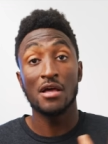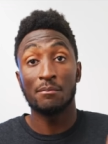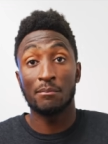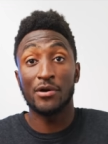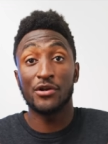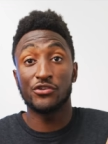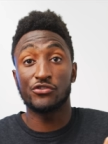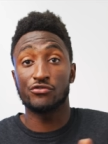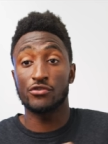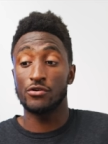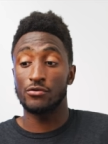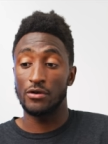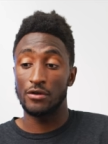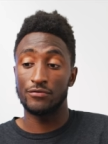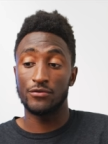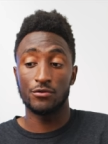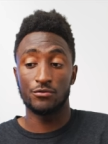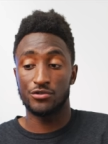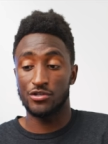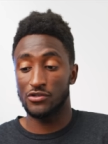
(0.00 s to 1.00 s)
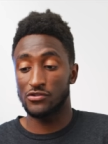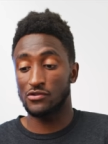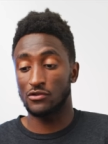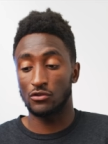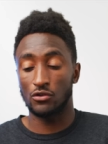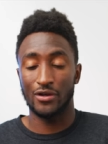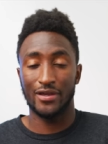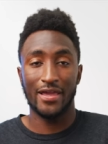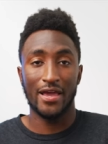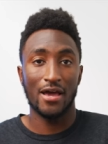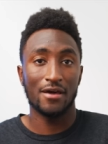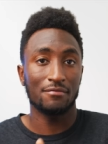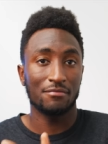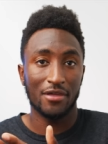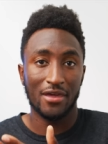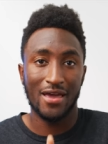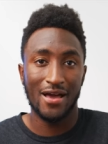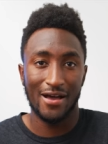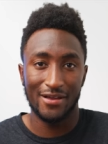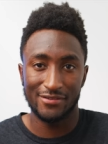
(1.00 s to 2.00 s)
But it's true, if you just look at
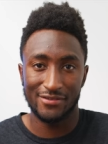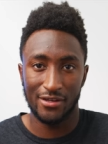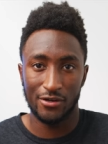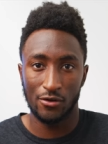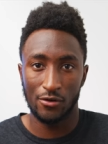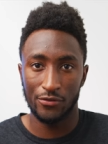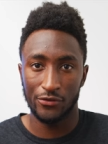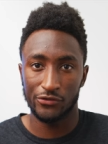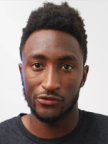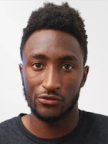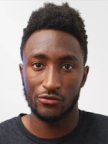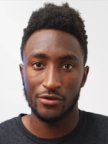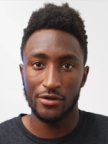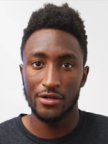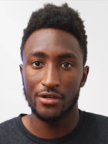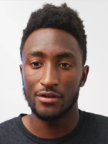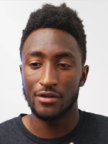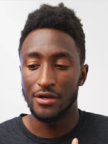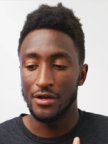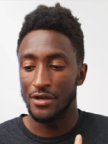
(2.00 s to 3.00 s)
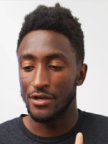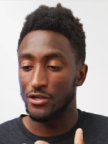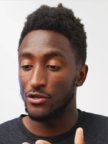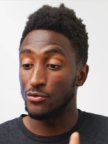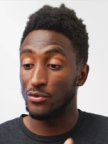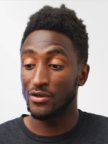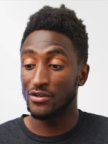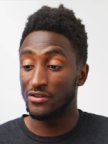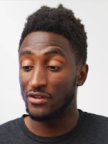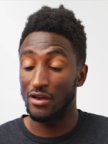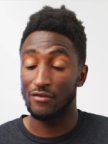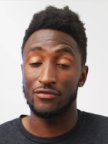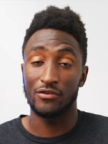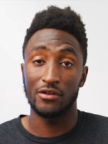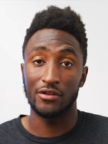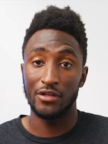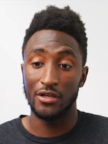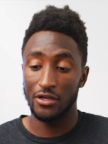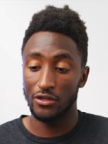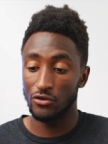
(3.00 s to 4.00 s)
the content on the screen, you can
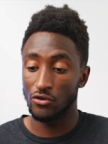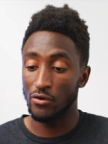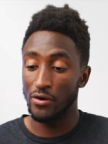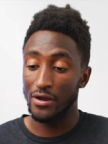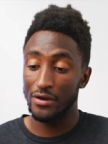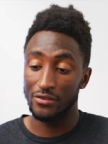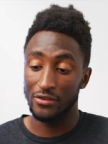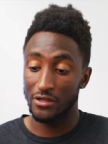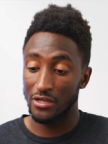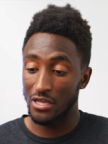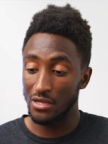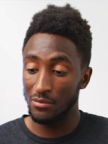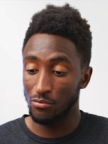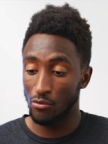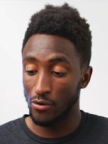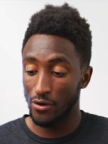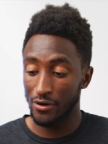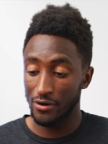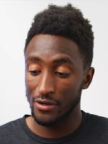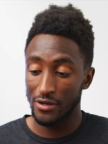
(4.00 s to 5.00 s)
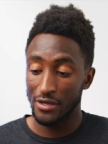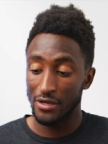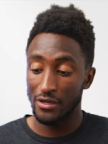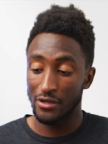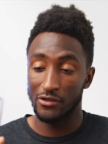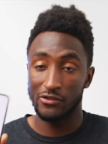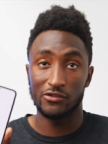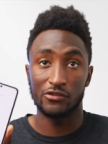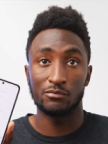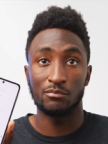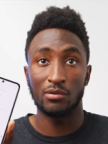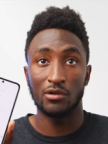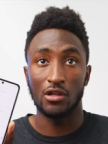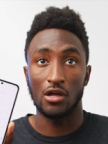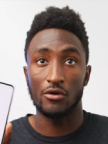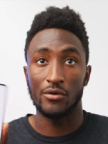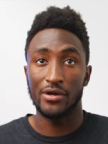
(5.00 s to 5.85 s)
definitely ignore it. The keyboard is below